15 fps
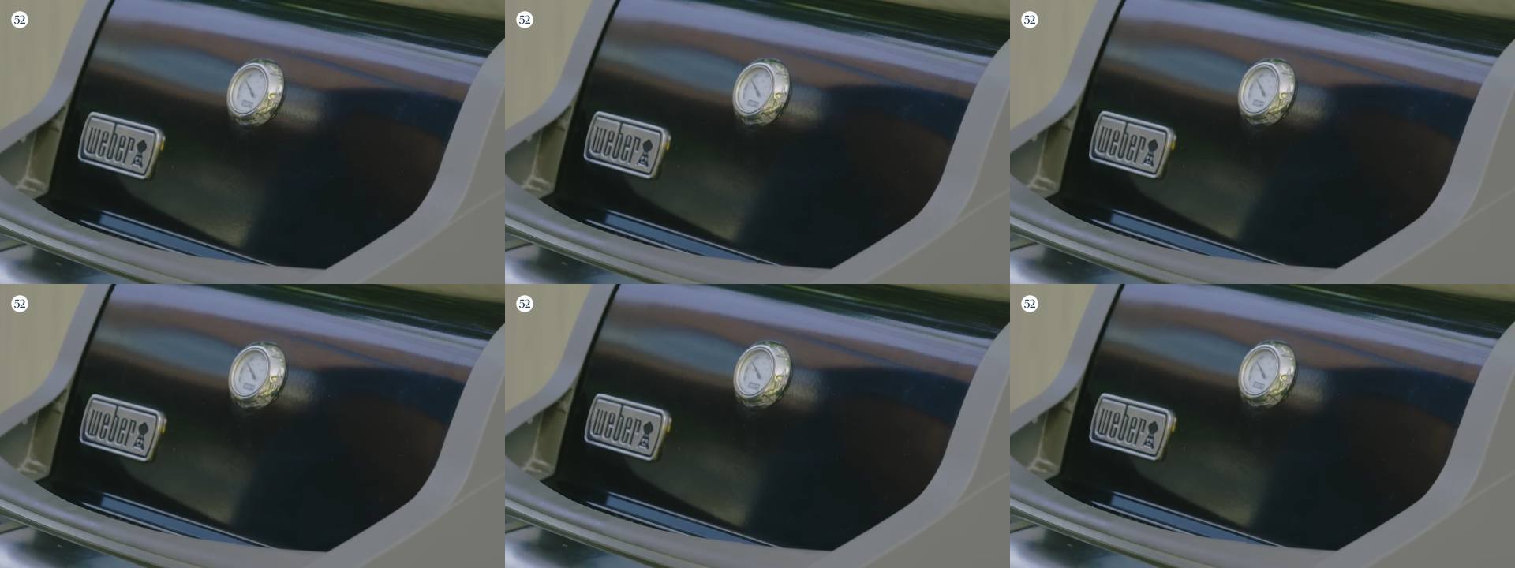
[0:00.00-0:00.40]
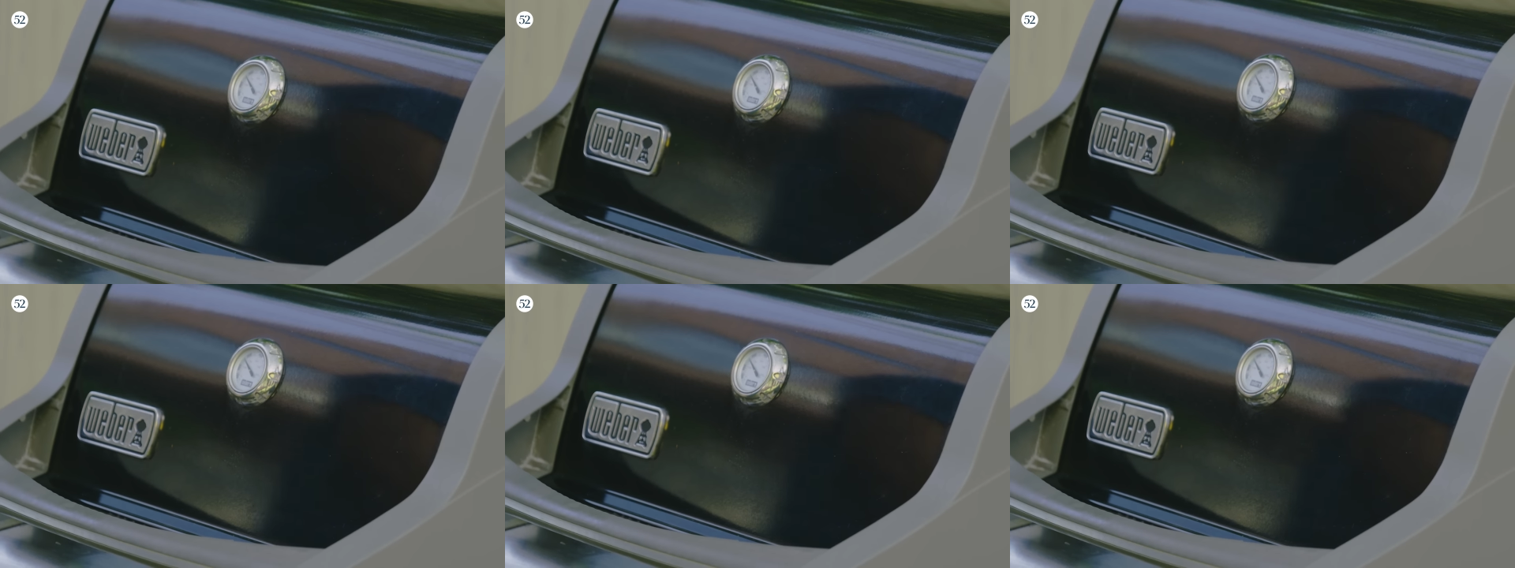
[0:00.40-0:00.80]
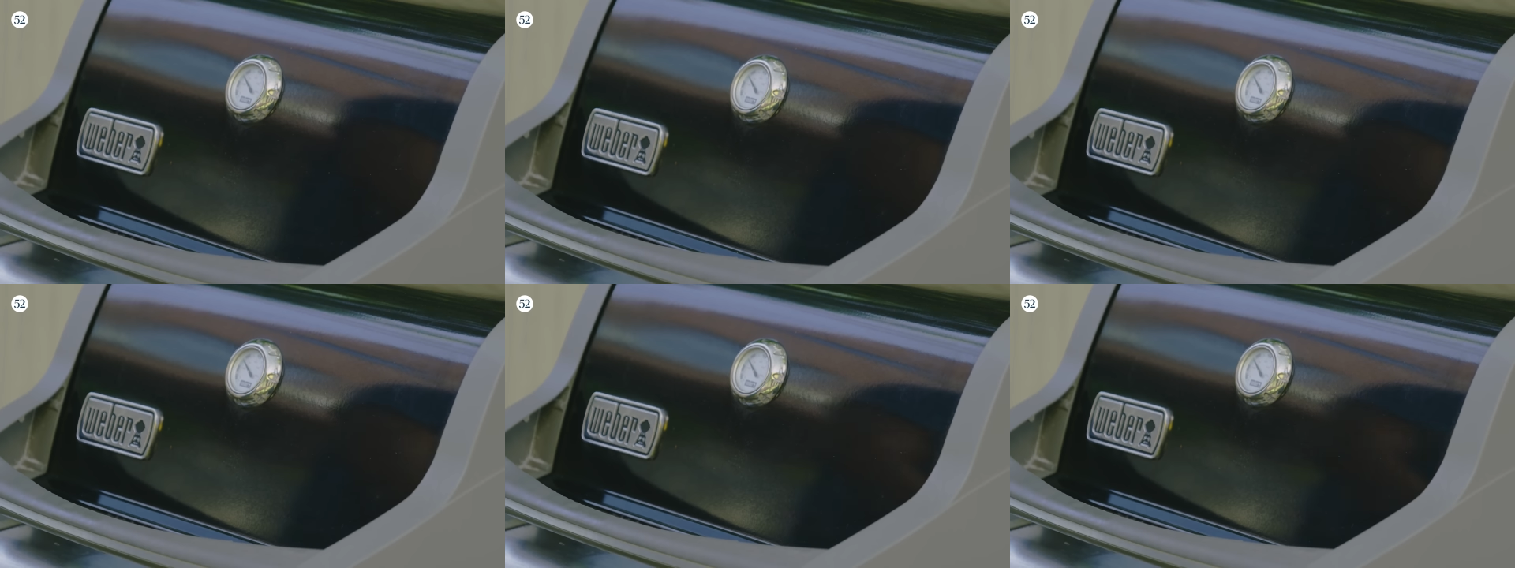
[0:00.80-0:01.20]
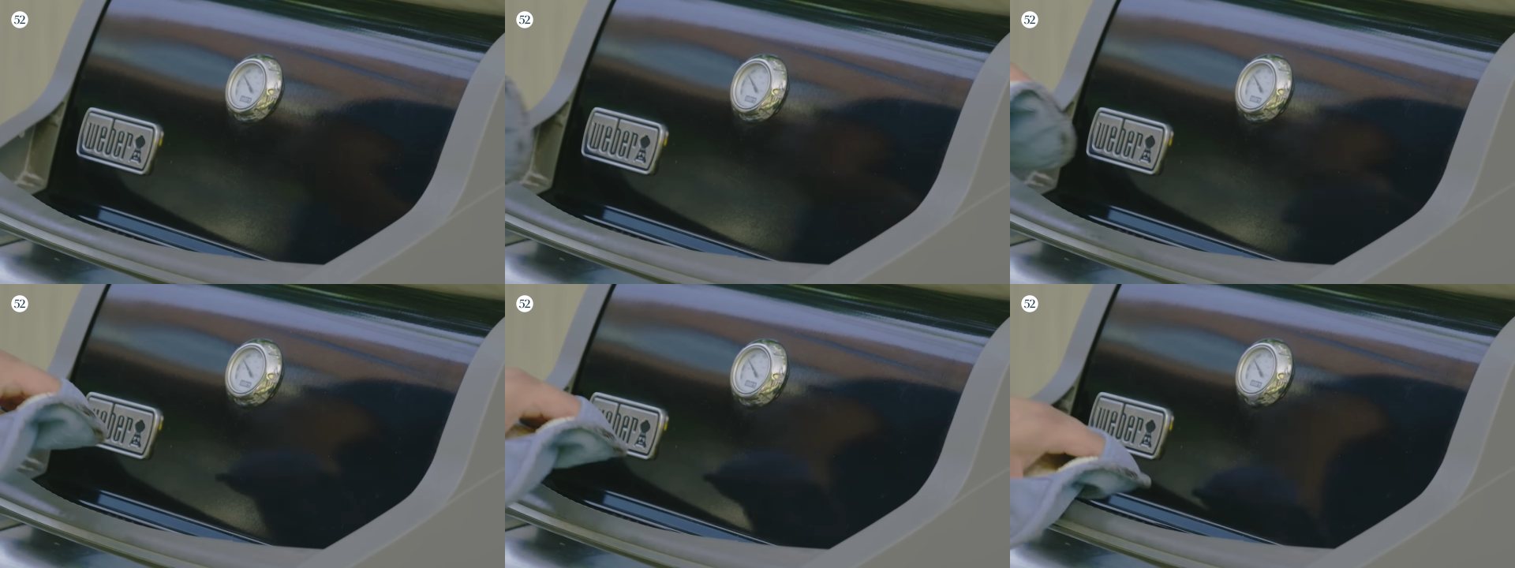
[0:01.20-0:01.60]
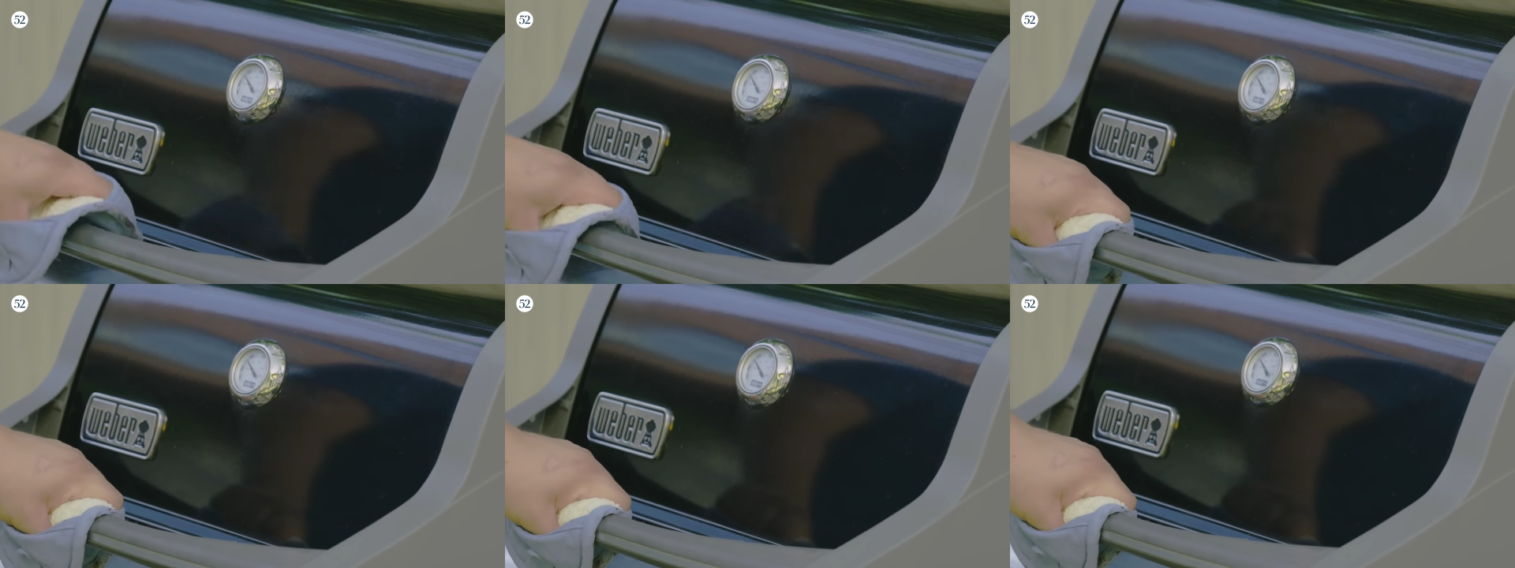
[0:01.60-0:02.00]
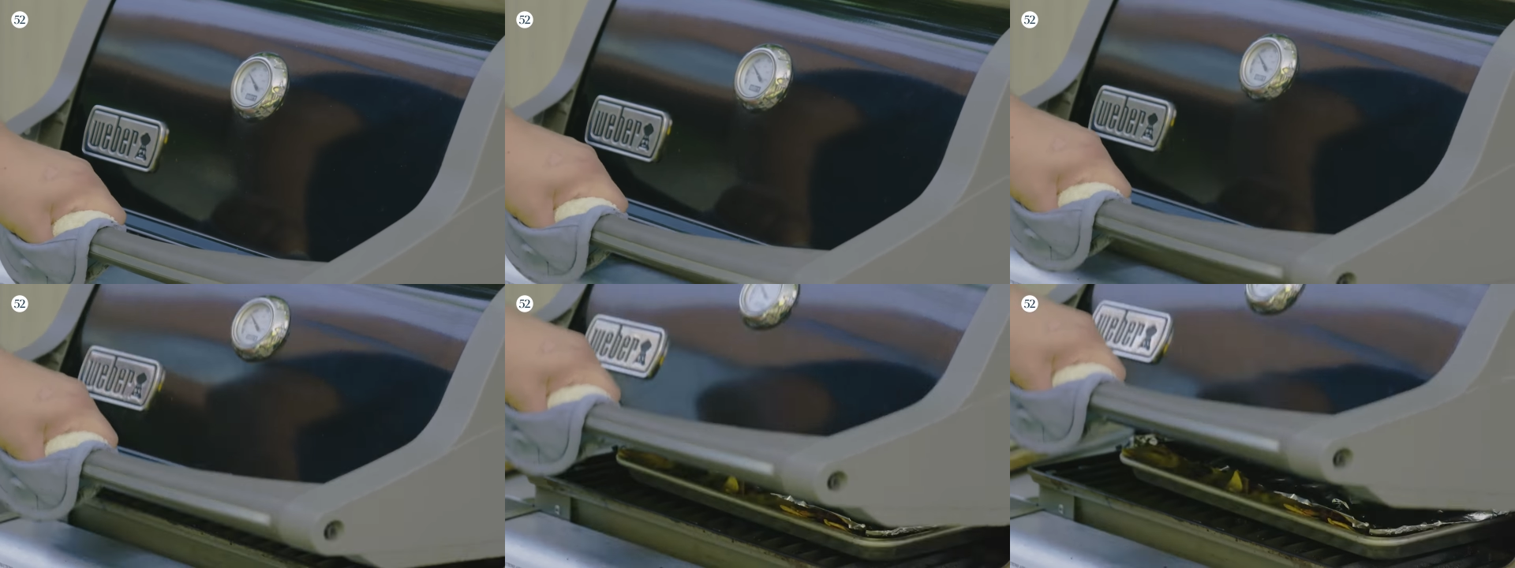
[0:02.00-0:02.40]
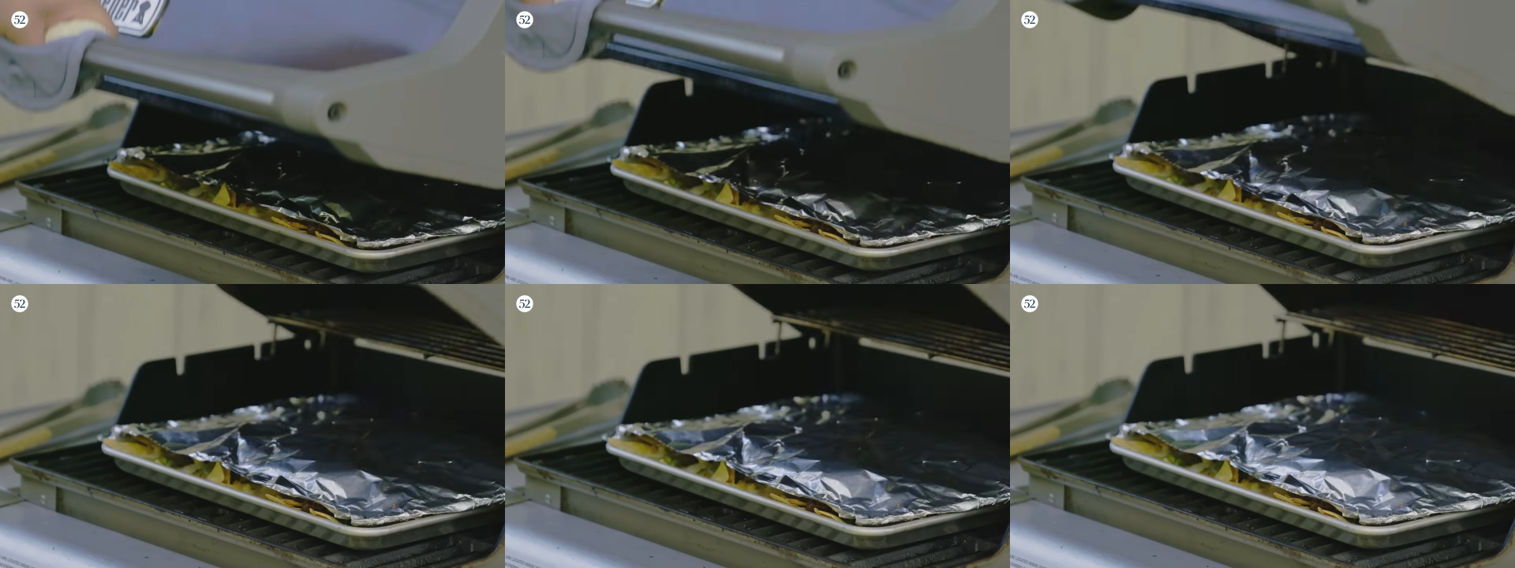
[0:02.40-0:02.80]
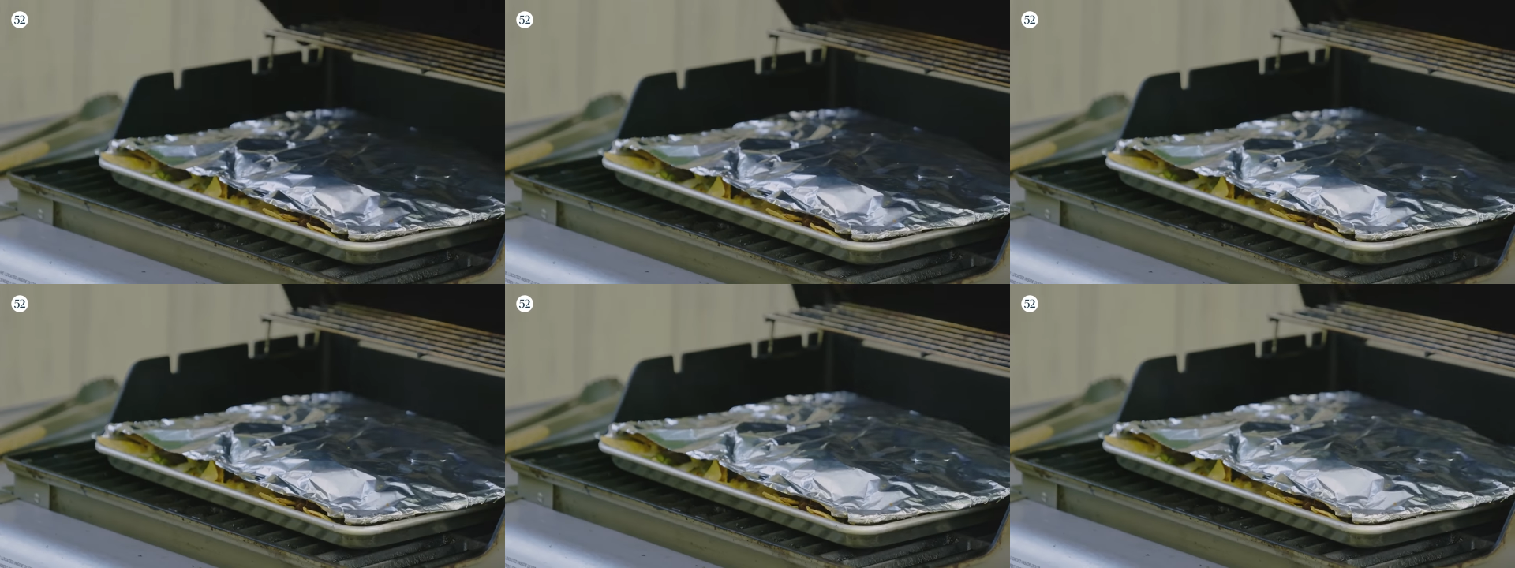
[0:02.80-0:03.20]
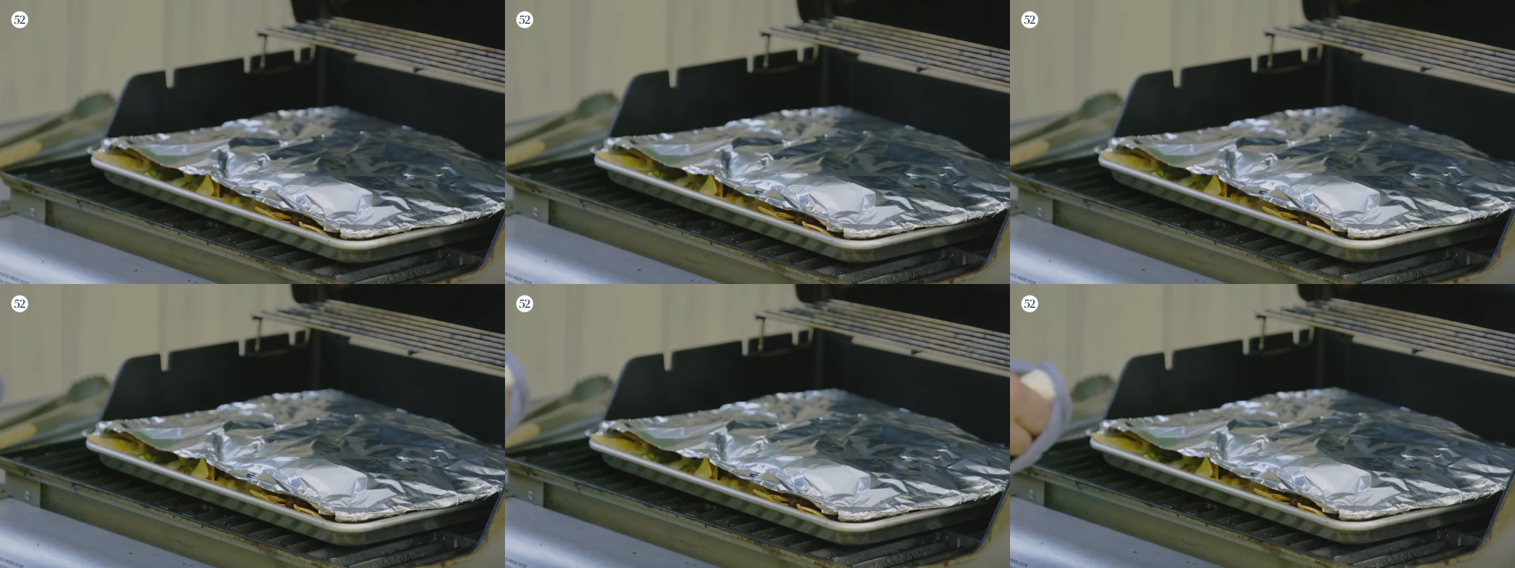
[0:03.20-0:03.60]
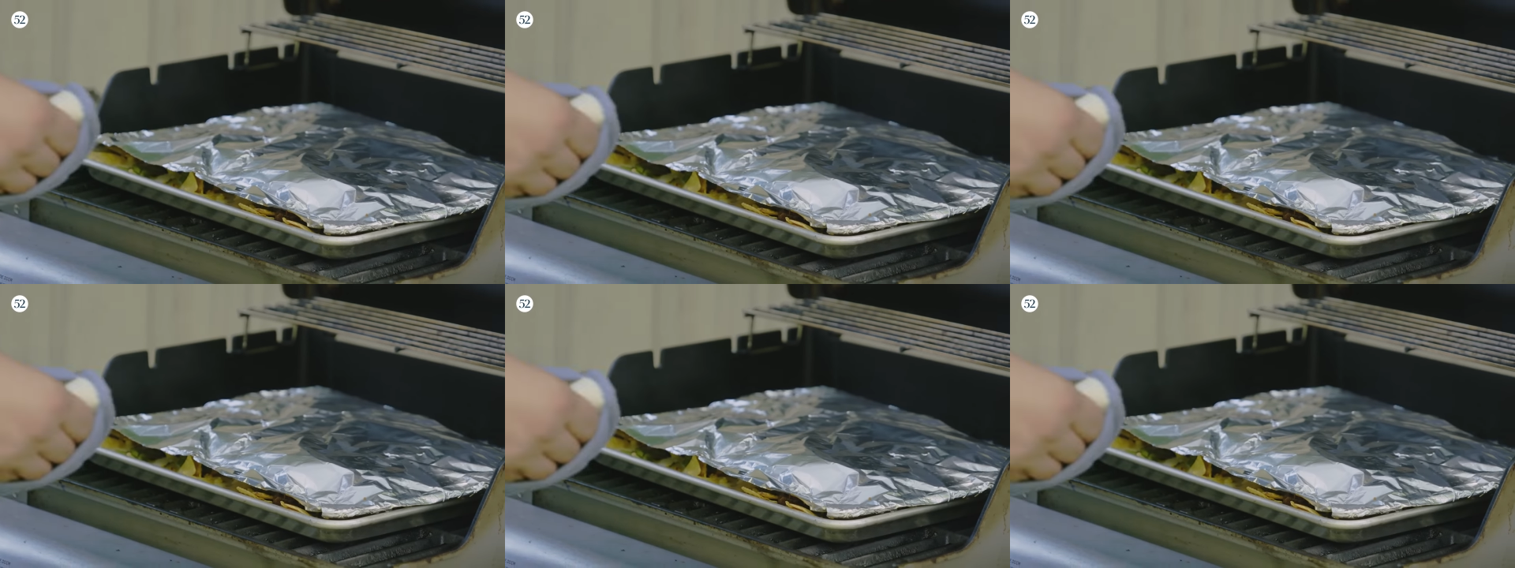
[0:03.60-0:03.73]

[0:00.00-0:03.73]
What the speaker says: [unreadable: no face in view]